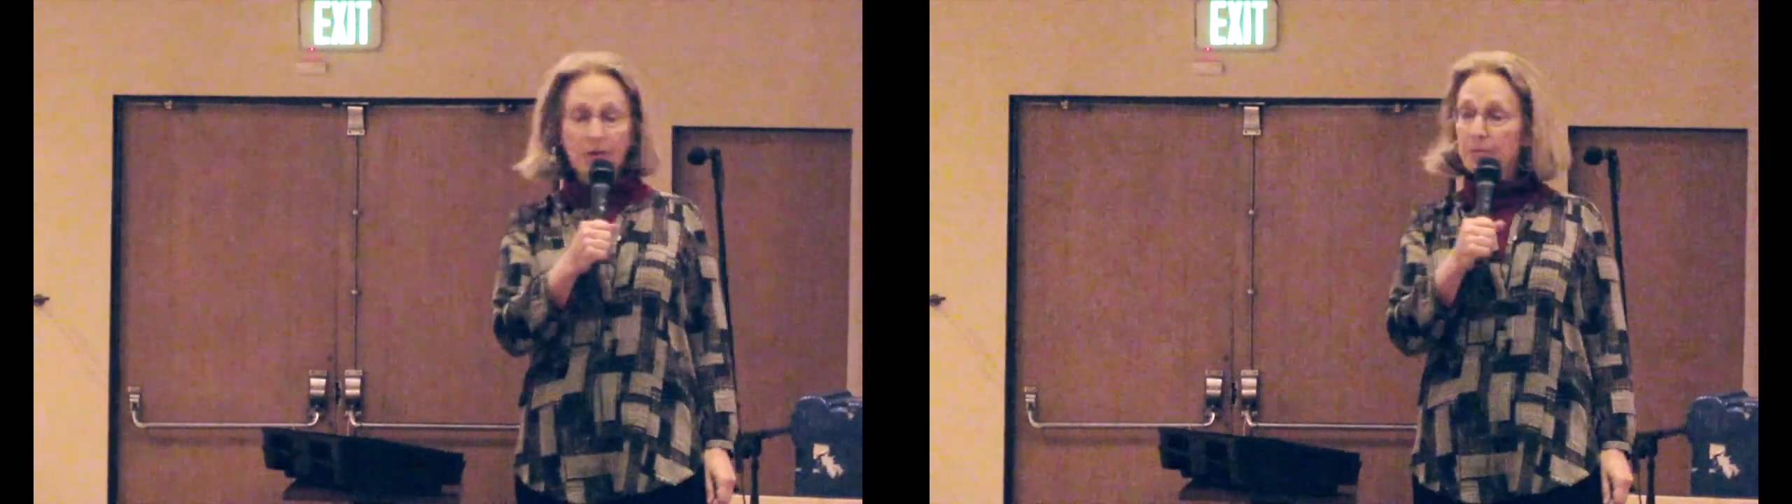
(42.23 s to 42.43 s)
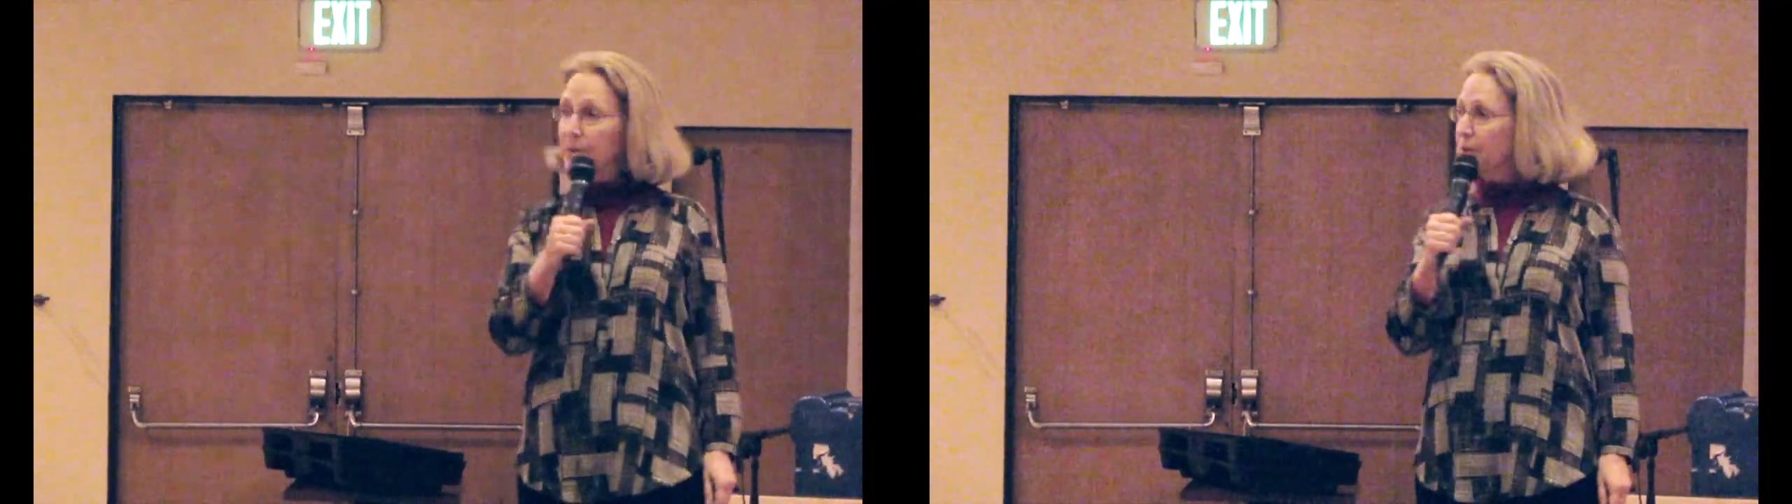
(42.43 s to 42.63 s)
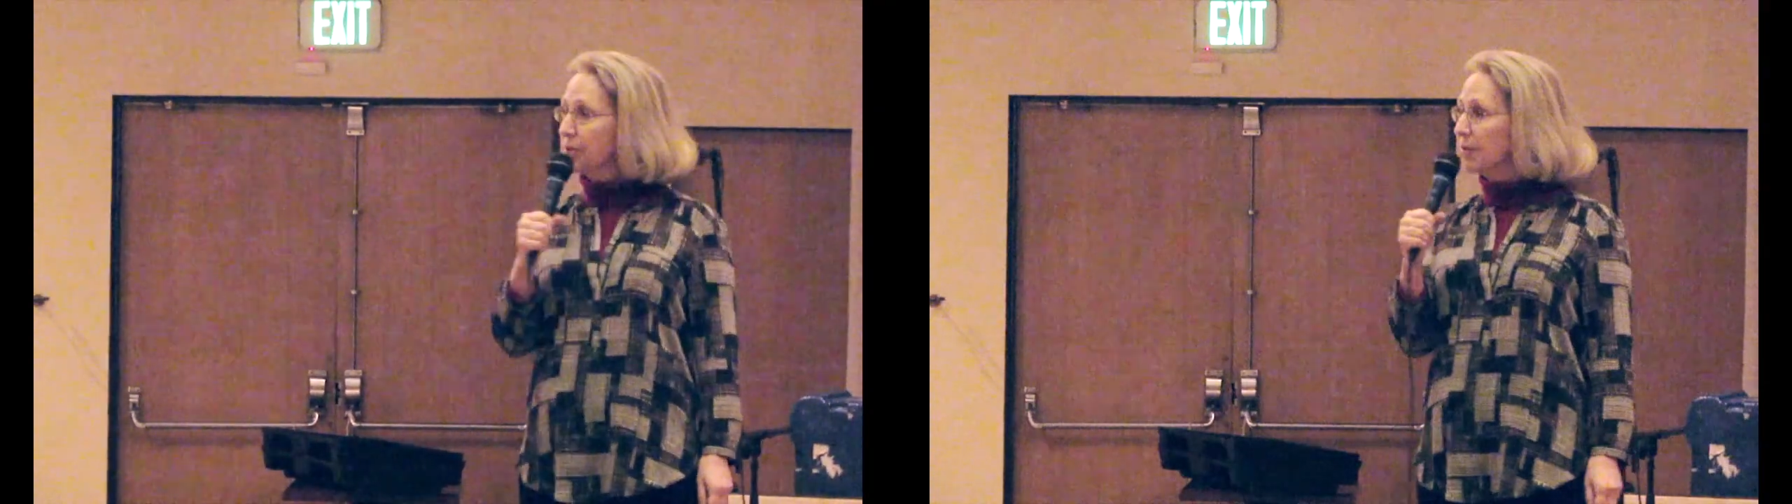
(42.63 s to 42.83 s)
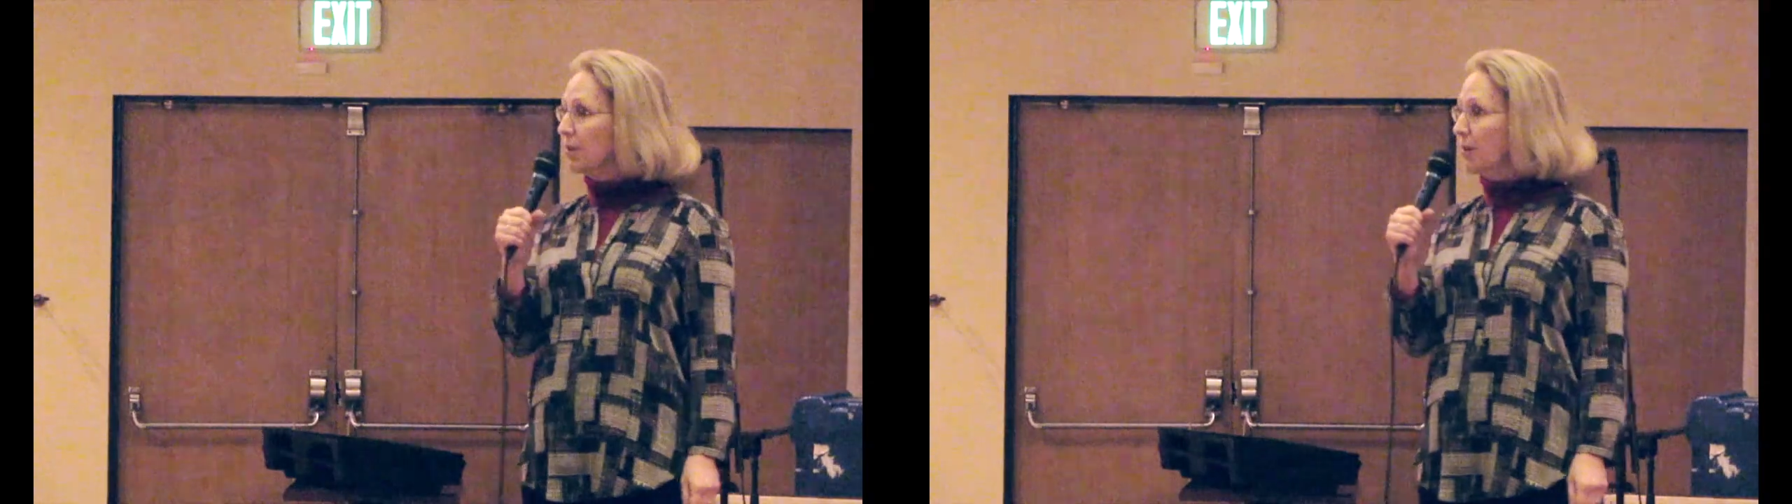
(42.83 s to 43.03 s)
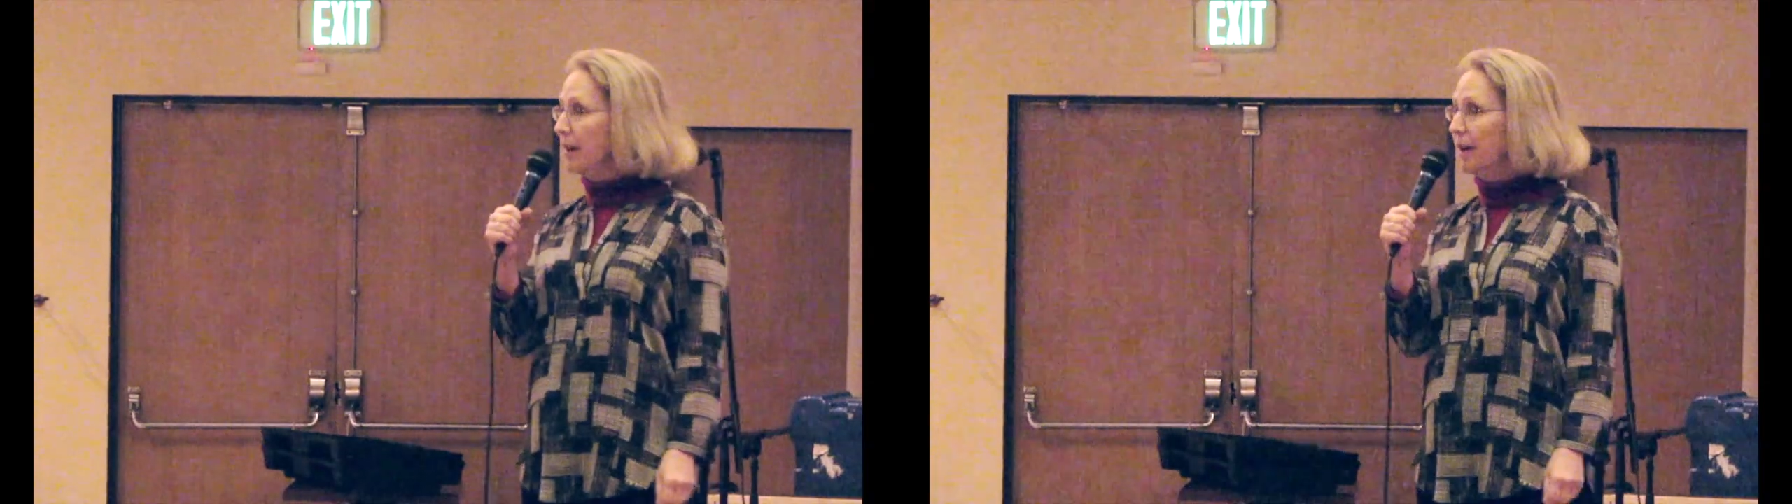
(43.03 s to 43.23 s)
the mirrors in
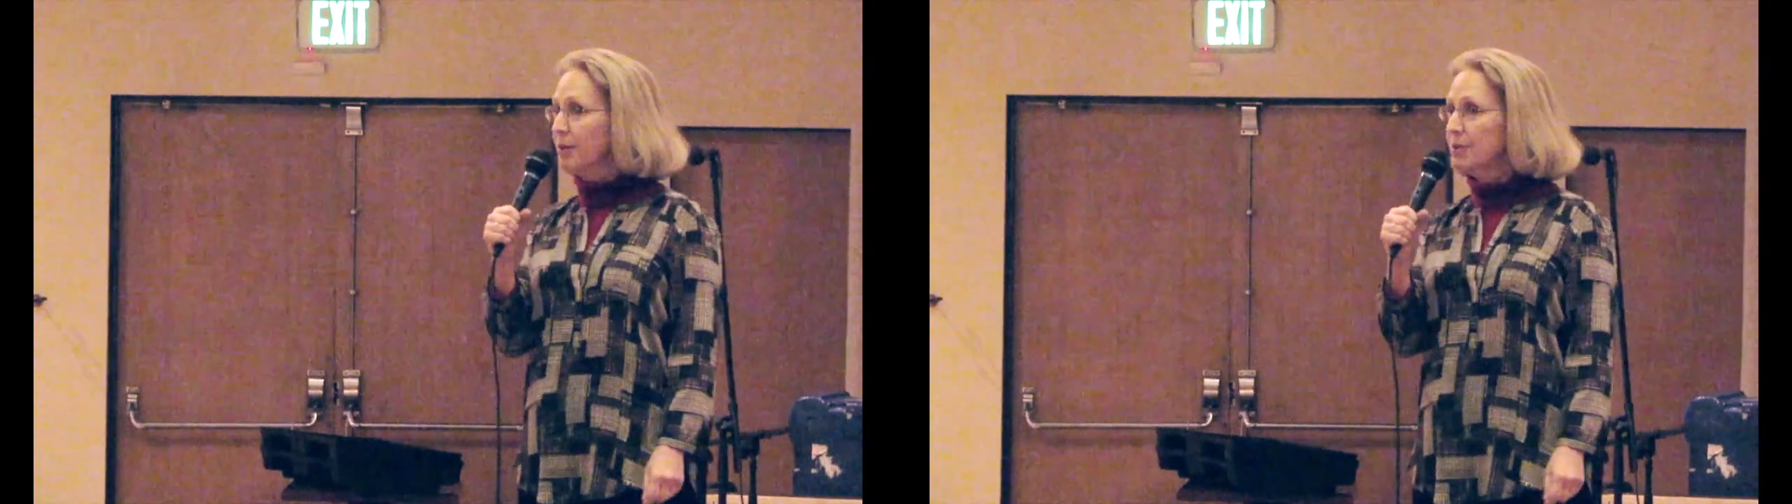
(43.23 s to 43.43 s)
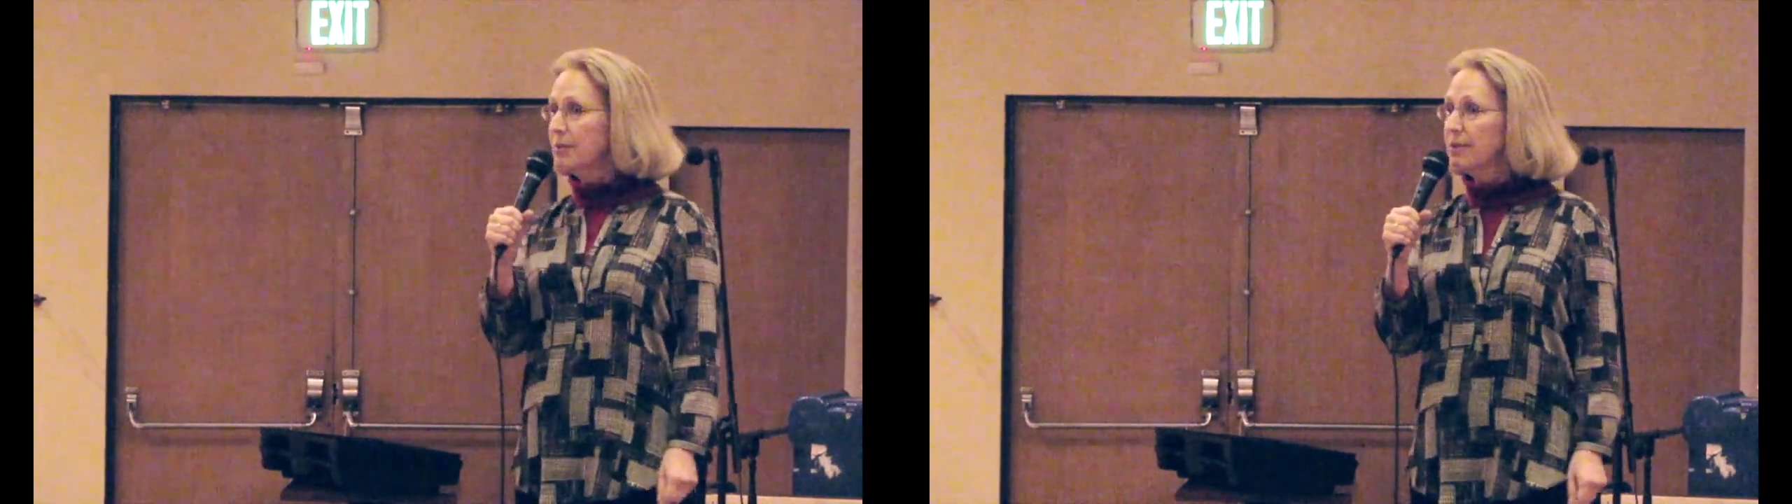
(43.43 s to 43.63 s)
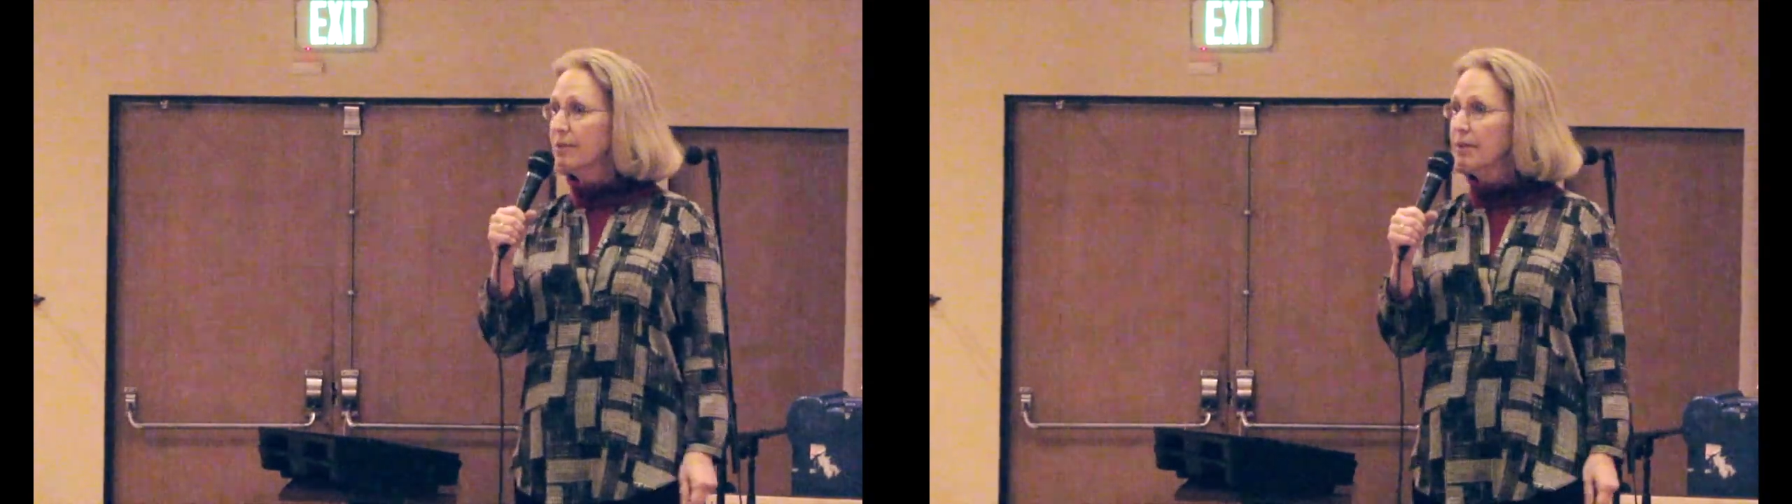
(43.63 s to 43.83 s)
our house.